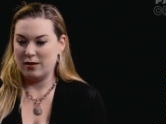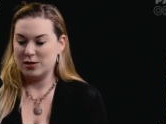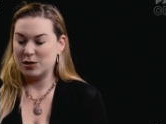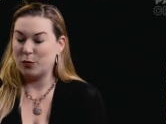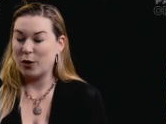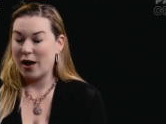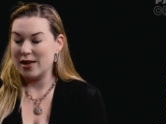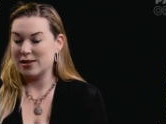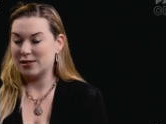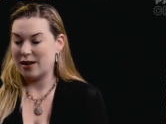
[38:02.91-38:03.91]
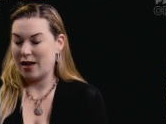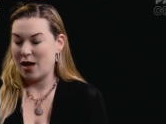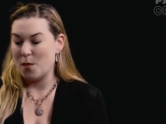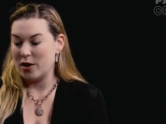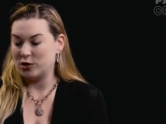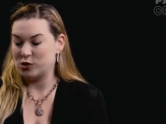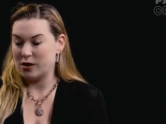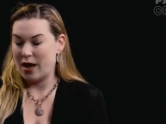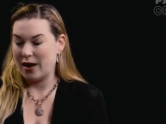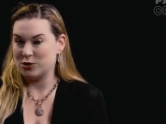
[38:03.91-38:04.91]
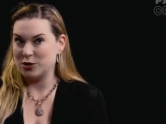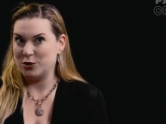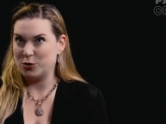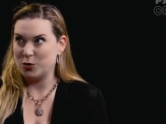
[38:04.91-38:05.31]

surprised at how much I actually do